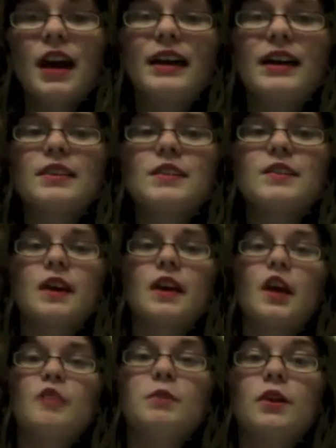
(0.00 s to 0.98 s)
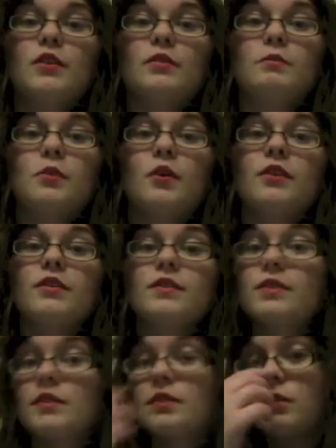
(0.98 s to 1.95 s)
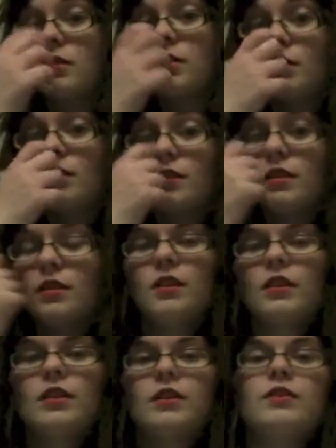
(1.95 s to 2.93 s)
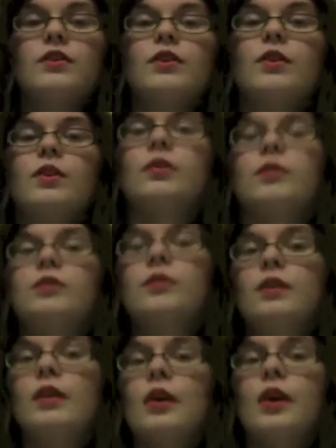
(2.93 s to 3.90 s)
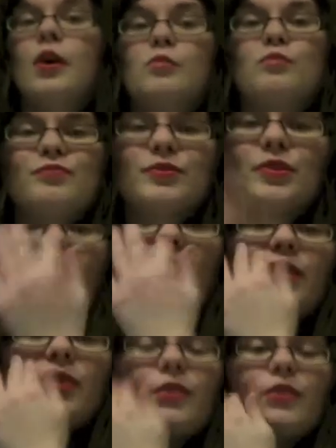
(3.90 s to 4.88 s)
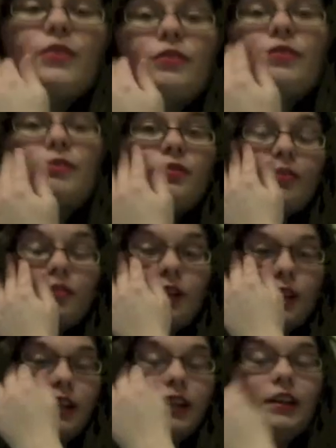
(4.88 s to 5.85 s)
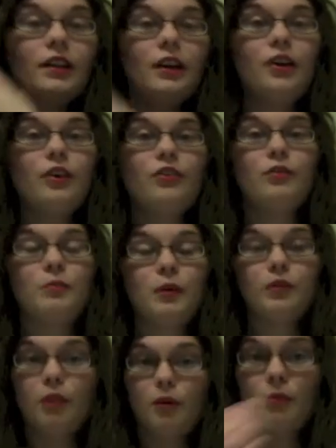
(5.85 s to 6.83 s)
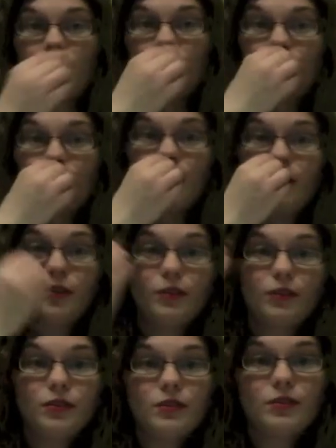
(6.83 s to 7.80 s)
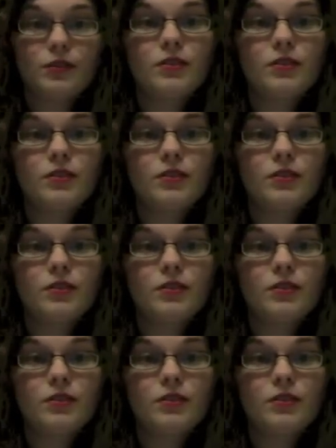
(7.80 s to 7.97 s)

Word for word: I got these at half price books. So um, once I was running errands with my grandma and